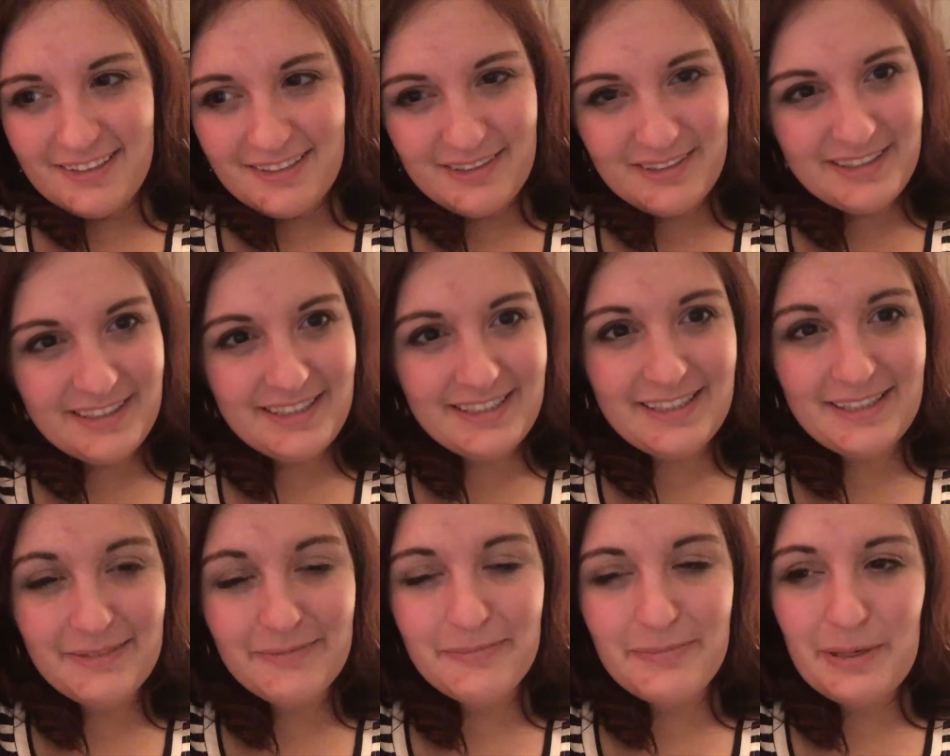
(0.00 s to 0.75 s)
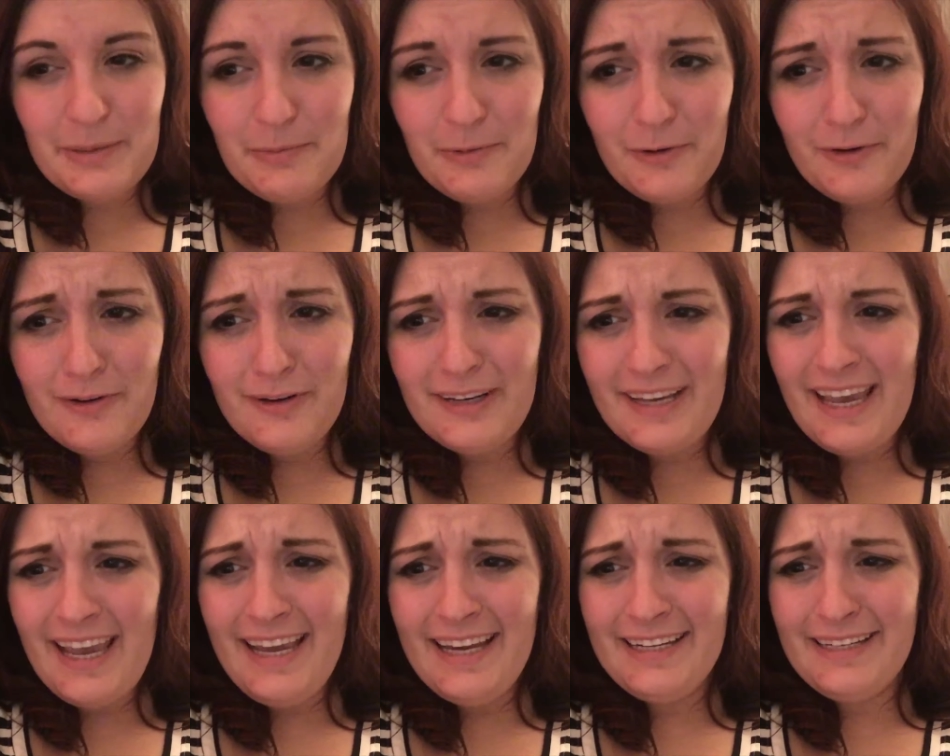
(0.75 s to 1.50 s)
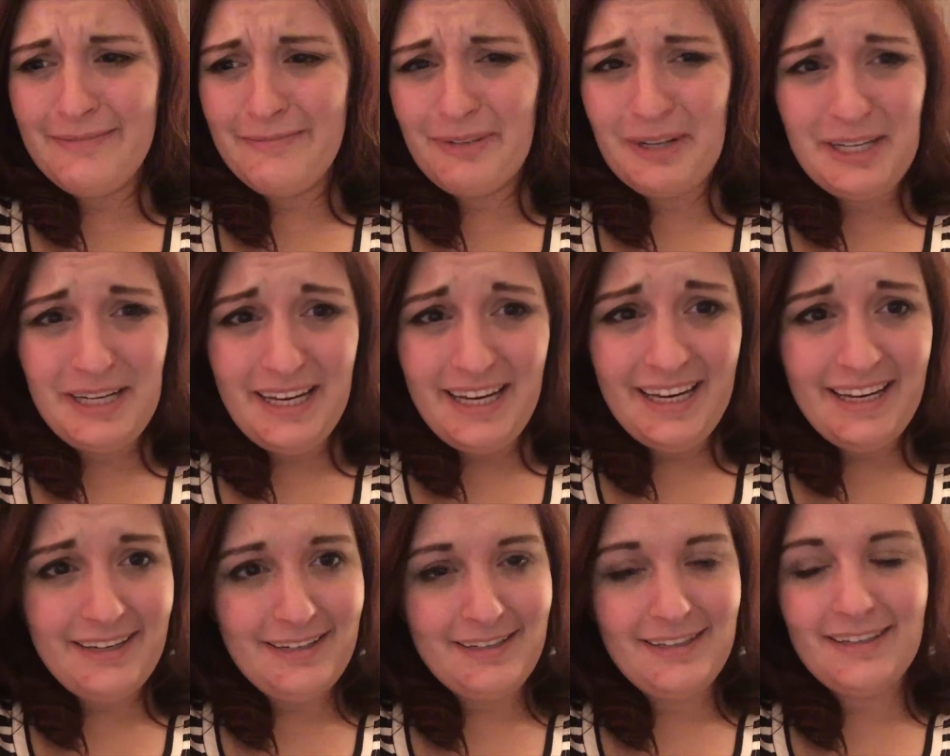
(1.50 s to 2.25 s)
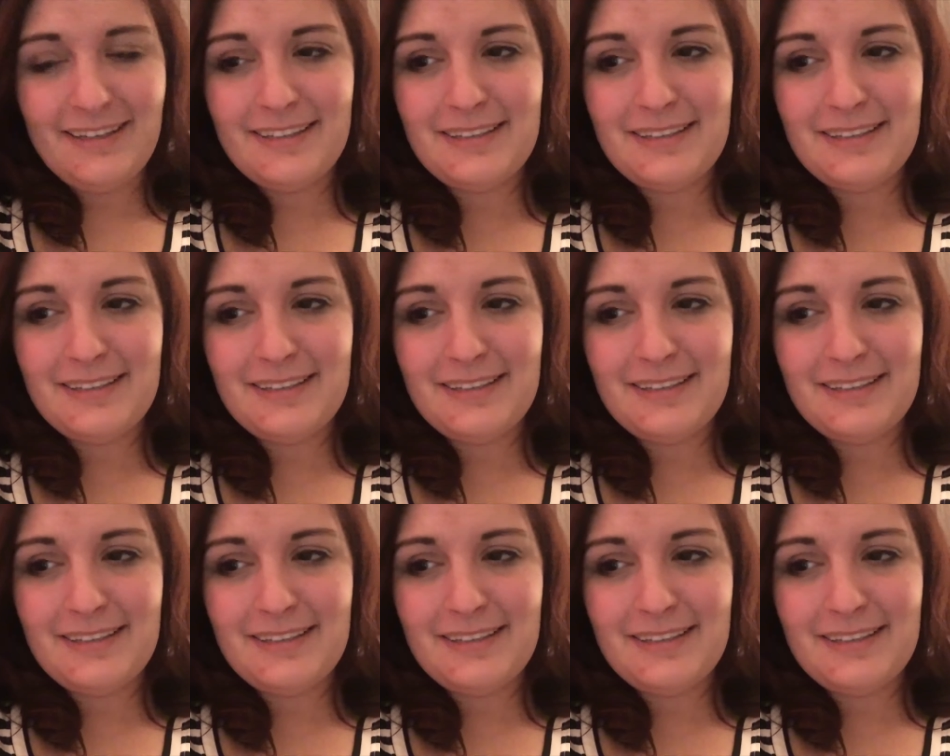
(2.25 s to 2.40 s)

so just some people, Kane and Brittany and